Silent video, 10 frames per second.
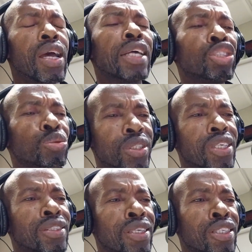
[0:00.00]
As you
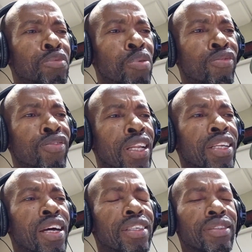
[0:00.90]
sit in his
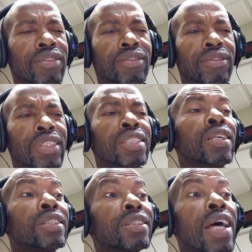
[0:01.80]
pavilion in
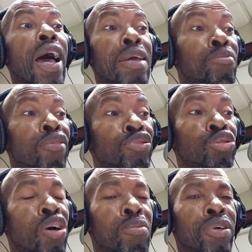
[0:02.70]
the time of
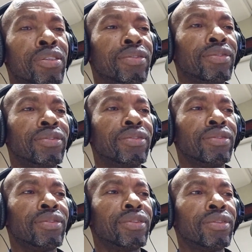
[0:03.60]
trouble,
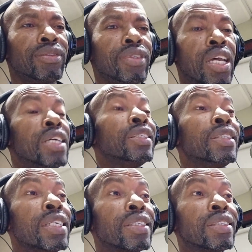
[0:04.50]

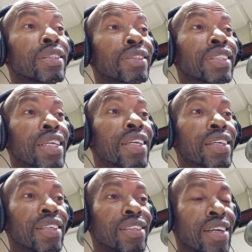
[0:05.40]
in this
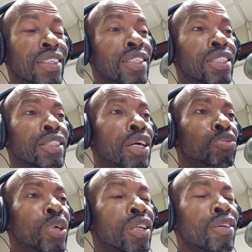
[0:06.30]
day and age that
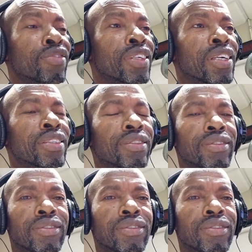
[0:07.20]
we're living in,